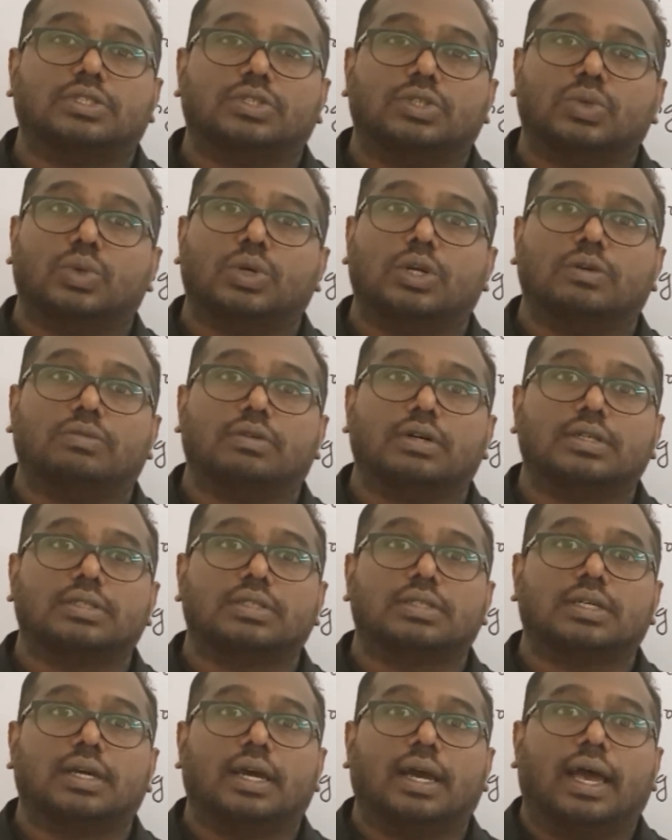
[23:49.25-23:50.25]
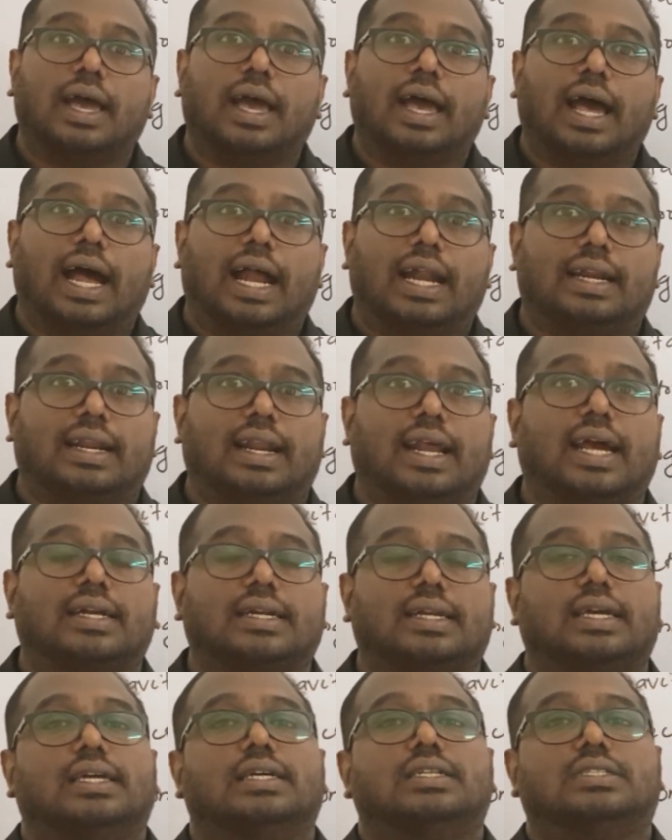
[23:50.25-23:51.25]
universe
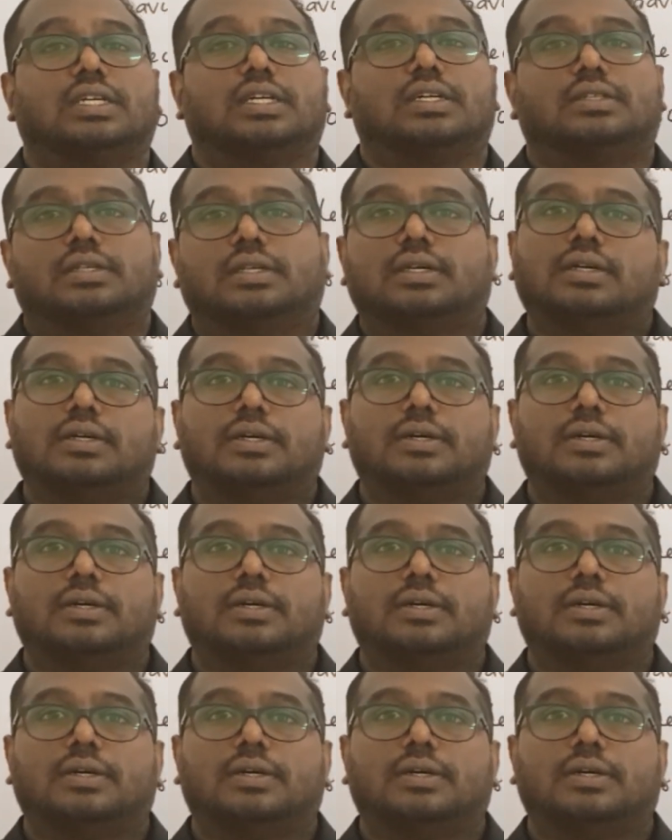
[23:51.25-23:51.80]
attract each other